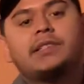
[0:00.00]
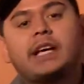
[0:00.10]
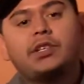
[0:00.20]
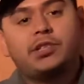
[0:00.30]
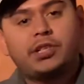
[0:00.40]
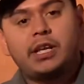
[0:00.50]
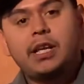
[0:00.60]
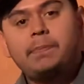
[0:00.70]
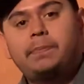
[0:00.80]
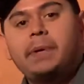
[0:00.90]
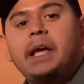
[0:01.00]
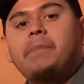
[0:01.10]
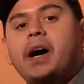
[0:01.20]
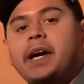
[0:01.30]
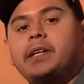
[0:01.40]
that you should keep in
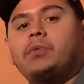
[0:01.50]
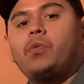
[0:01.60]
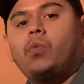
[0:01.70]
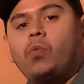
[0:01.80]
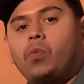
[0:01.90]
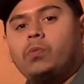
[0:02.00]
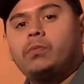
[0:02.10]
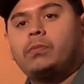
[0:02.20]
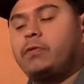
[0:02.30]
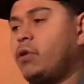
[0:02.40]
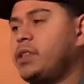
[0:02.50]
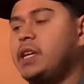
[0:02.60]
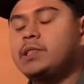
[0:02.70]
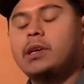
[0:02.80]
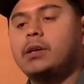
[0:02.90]
mind for
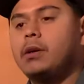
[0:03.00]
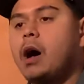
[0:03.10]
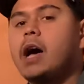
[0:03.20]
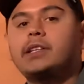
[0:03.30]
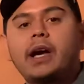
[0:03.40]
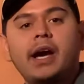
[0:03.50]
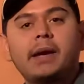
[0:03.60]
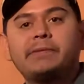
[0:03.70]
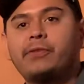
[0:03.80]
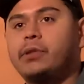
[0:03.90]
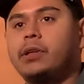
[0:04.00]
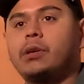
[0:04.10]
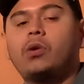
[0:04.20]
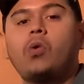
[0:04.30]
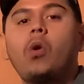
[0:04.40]
these hot times, for the
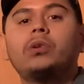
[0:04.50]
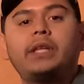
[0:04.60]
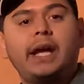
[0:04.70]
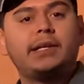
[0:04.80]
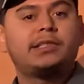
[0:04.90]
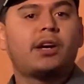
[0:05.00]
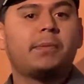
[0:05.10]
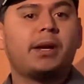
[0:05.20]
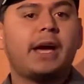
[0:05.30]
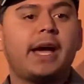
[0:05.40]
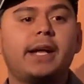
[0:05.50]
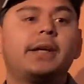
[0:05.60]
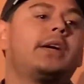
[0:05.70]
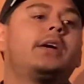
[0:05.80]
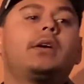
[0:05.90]
cold days coming ahead,
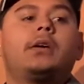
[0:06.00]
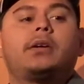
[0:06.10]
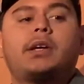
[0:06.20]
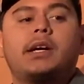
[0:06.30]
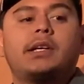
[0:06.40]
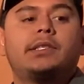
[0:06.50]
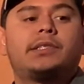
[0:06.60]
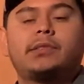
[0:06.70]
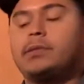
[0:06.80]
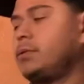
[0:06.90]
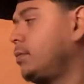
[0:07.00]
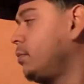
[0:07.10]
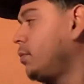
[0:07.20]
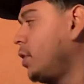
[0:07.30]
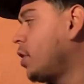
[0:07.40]
because
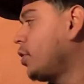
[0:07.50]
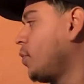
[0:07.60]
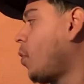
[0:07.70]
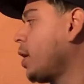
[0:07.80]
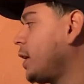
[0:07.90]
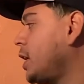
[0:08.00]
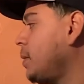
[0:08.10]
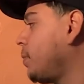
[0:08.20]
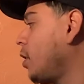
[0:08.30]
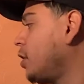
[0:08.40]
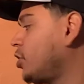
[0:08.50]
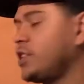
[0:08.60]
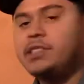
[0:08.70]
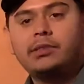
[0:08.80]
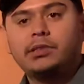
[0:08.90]
you want to keep your
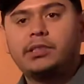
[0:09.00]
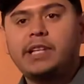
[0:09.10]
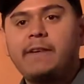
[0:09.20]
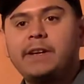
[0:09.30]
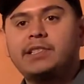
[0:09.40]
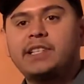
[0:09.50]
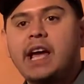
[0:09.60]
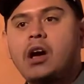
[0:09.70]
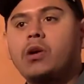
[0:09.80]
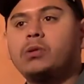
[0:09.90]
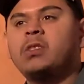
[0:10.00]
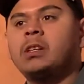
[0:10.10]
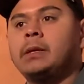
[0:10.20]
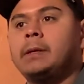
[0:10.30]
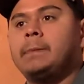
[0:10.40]
energy savings
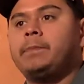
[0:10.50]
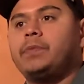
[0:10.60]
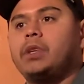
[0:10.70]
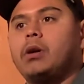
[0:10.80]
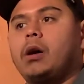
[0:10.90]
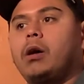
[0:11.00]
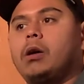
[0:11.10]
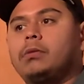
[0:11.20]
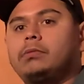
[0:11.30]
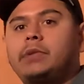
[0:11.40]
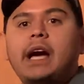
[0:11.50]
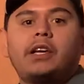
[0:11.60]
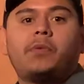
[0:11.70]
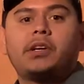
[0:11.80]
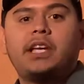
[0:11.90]
down, or
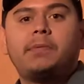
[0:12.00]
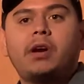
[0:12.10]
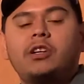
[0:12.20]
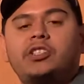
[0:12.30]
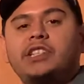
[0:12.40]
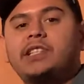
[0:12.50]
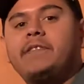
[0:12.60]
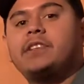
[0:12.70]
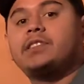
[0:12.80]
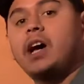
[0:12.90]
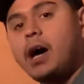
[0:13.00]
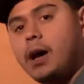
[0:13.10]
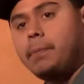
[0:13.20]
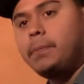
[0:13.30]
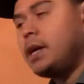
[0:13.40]
you want to keep your energy savings
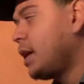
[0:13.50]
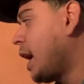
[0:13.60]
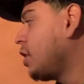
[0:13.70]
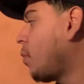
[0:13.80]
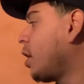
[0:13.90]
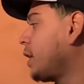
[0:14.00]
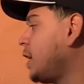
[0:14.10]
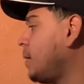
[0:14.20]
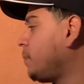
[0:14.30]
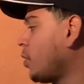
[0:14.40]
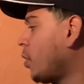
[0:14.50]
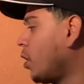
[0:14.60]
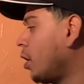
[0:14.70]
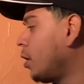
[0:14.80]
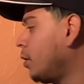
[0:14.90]
up, and you want to keep
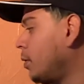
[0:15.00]
your